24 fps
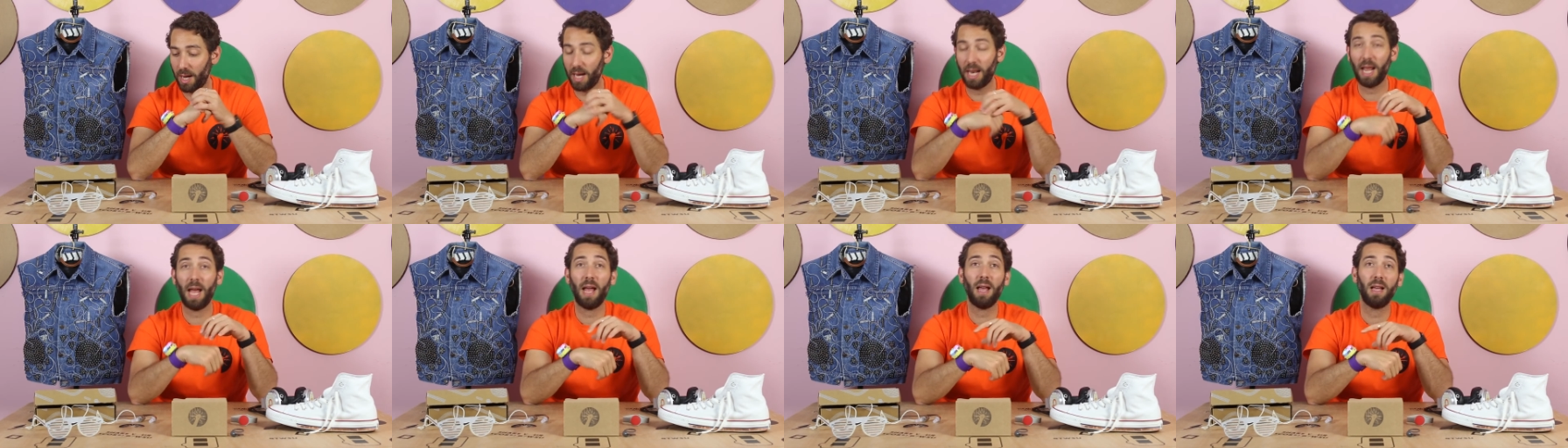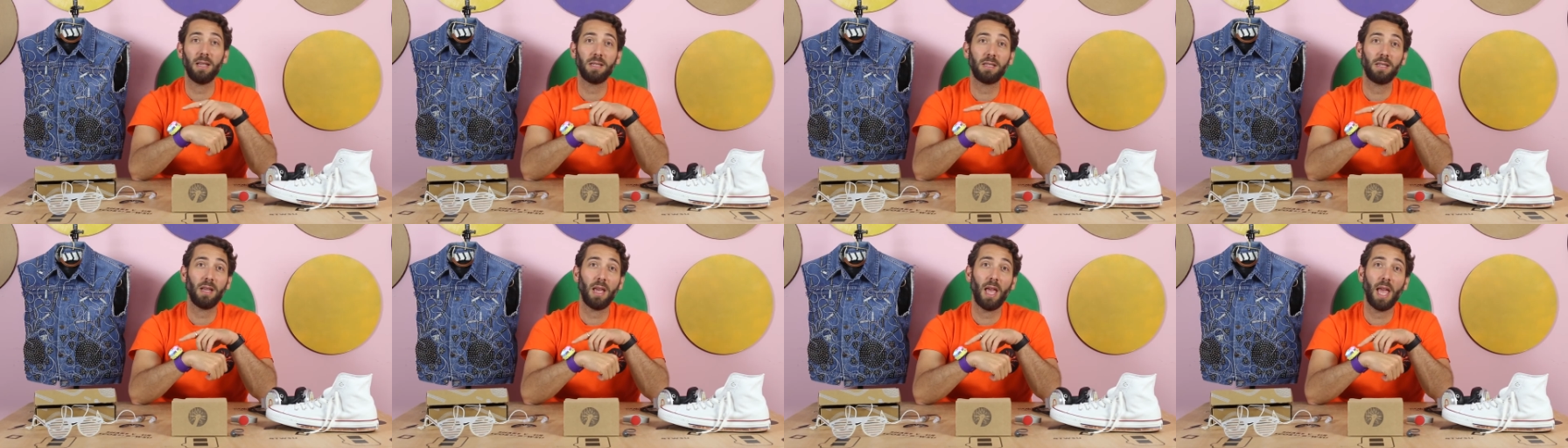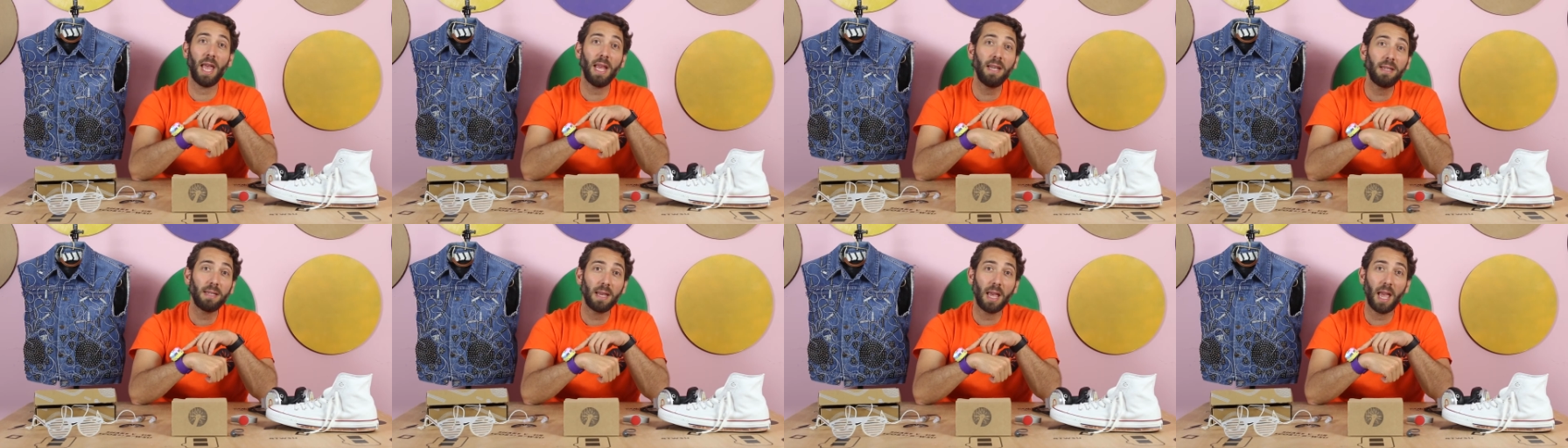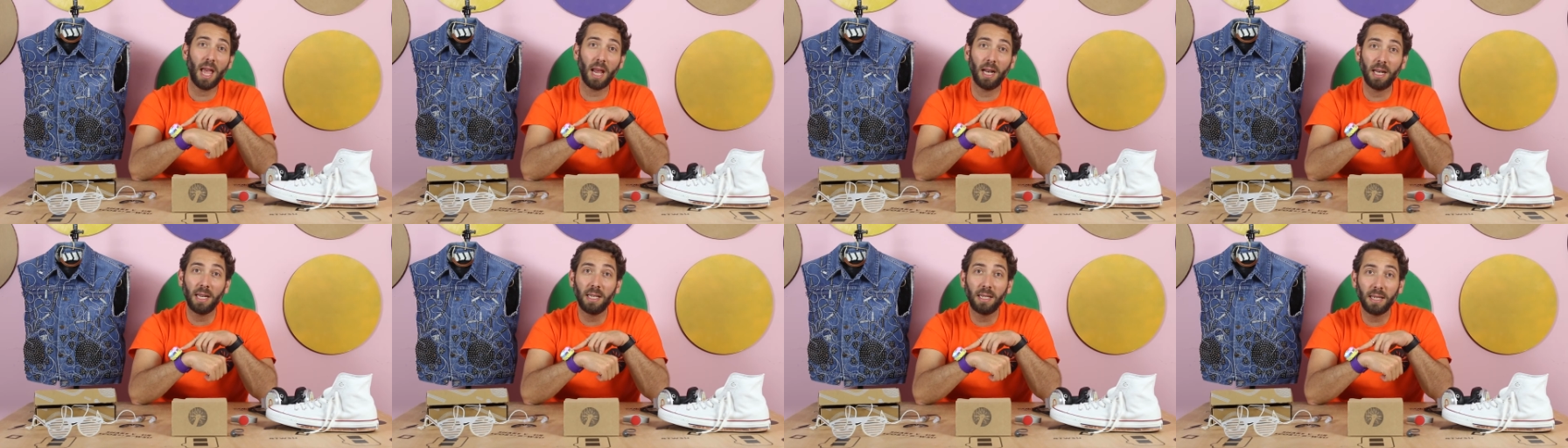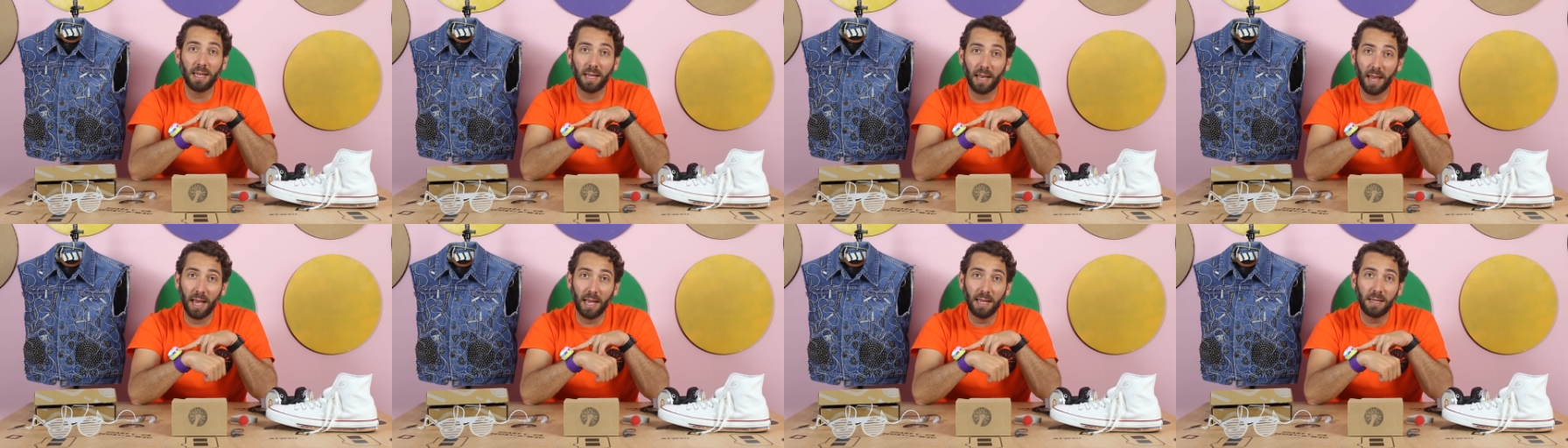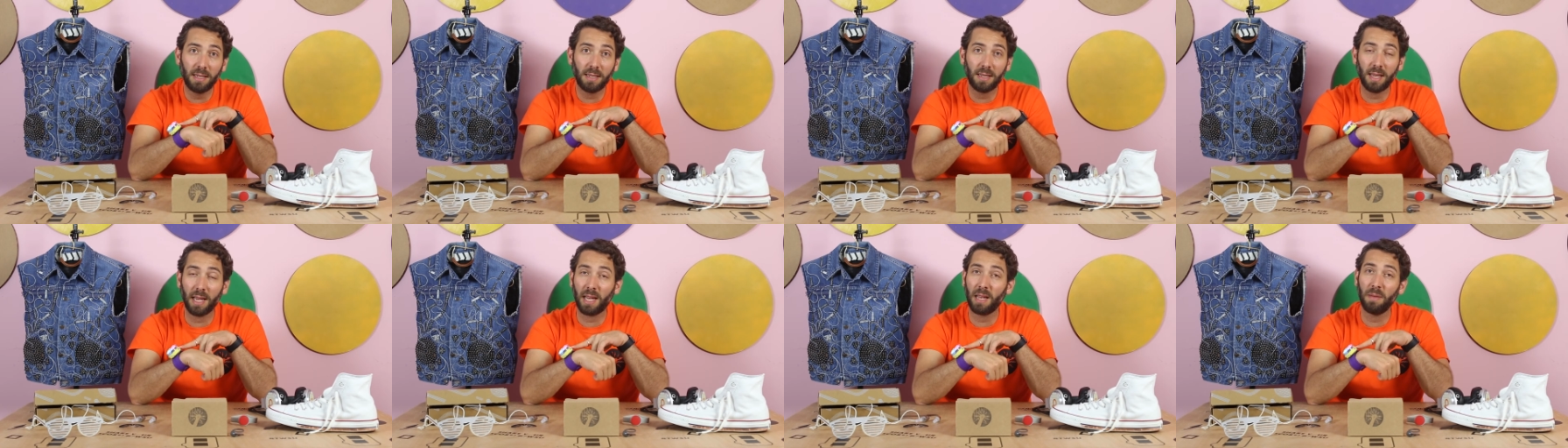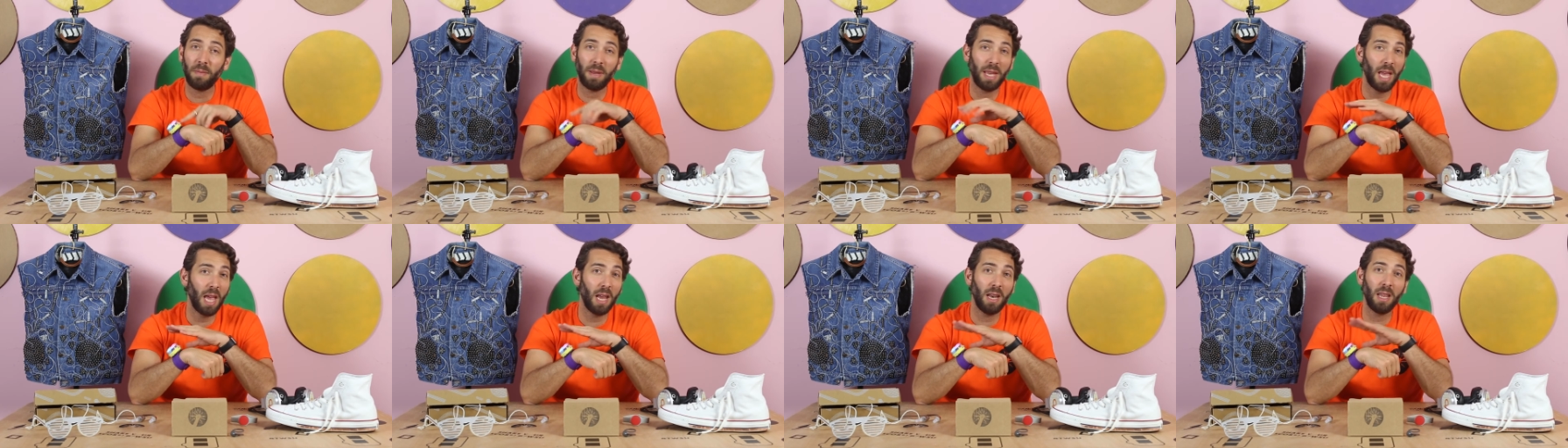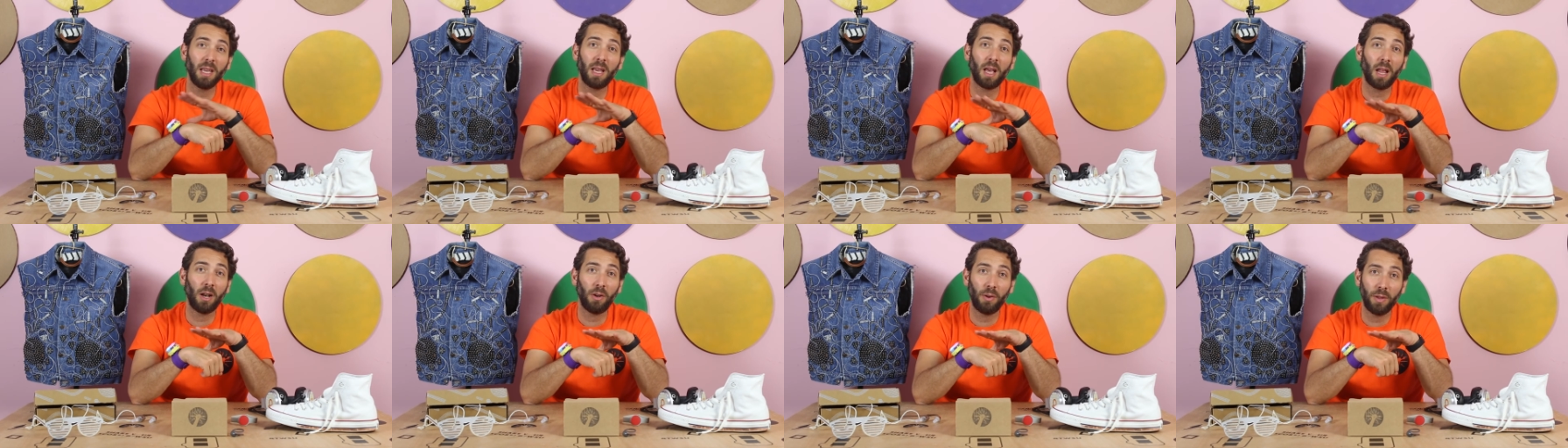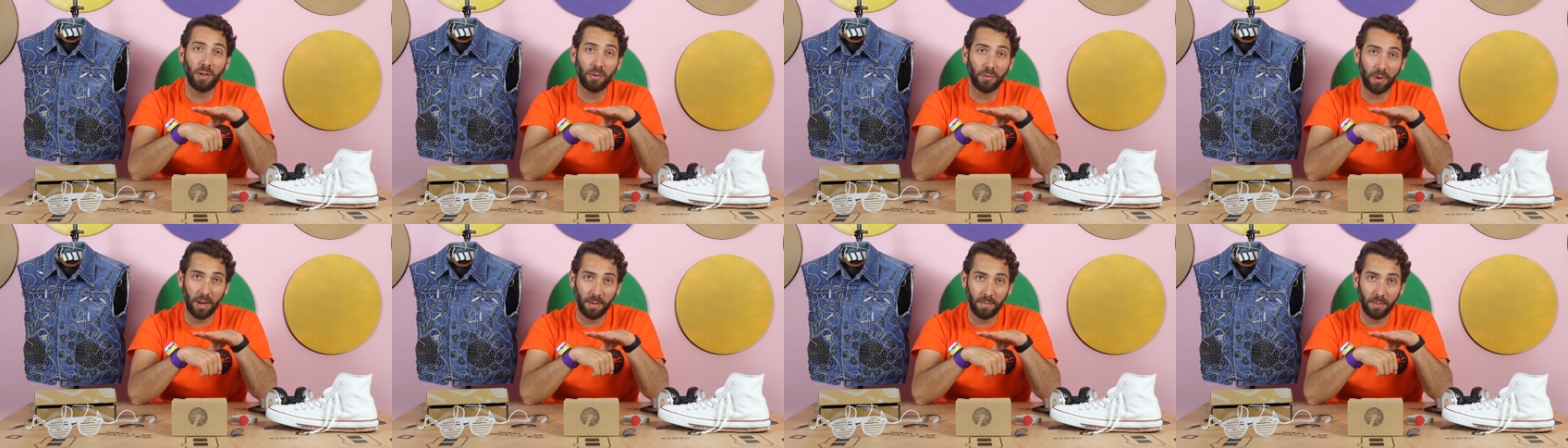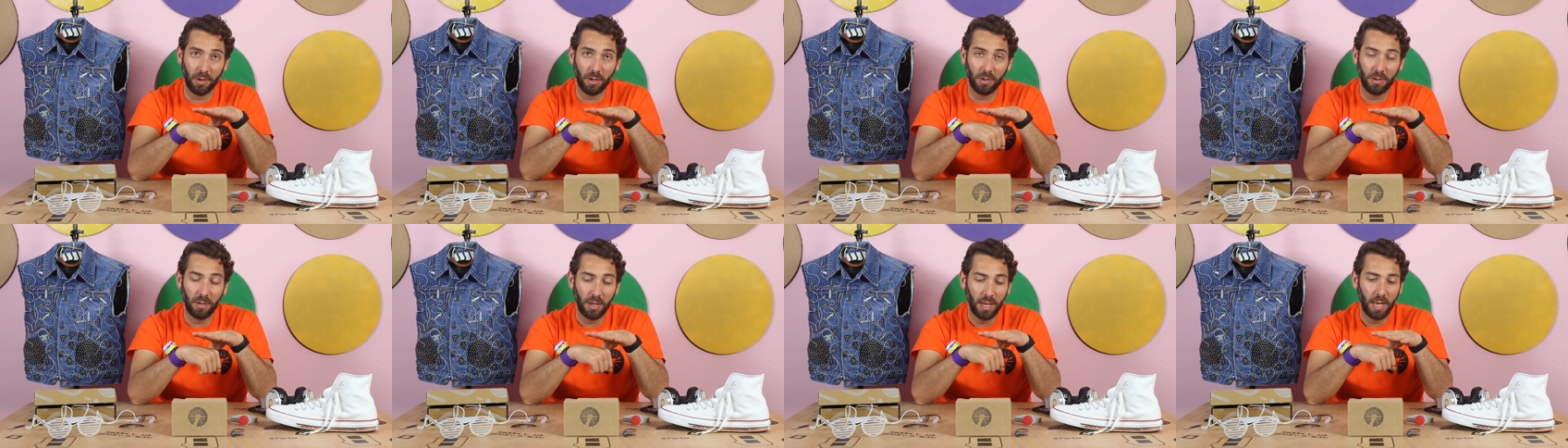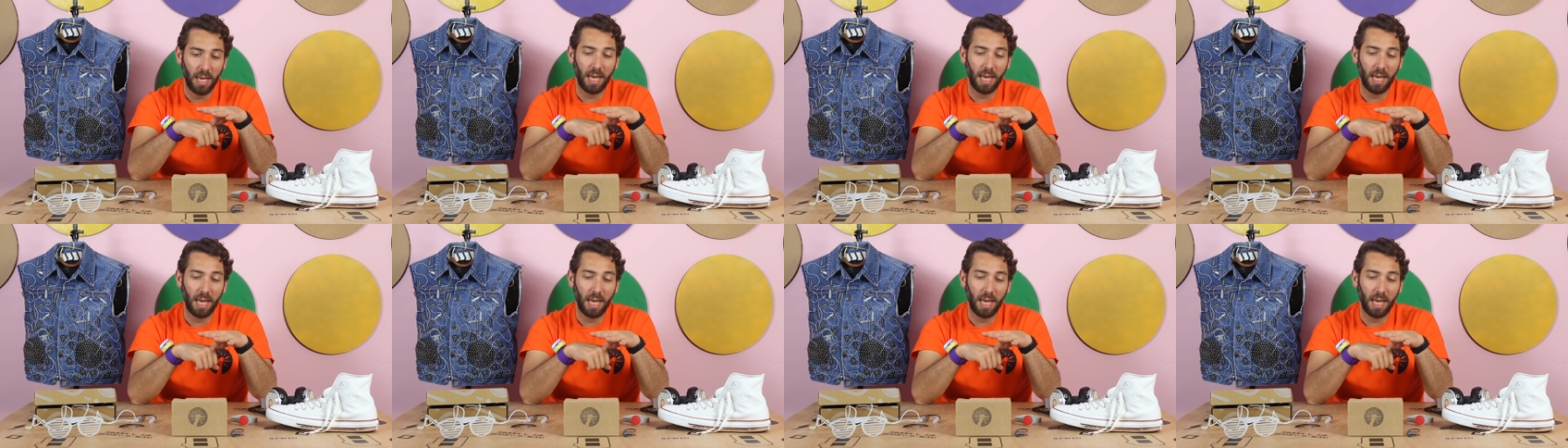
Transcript: It has 8 LED lights that can be any color in the rainbow.